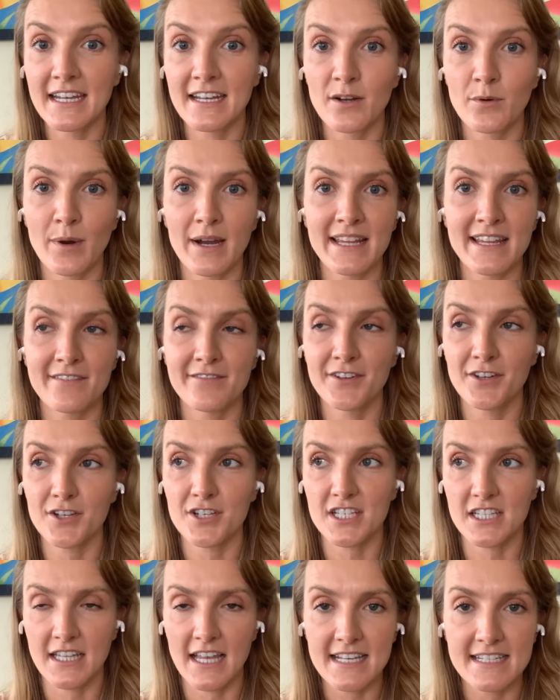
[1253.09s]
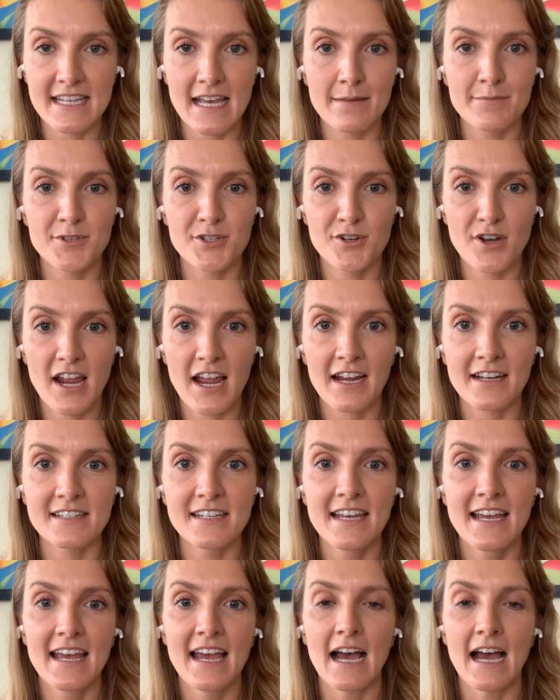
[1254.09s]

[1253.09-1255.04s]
in a way that feels less abstract.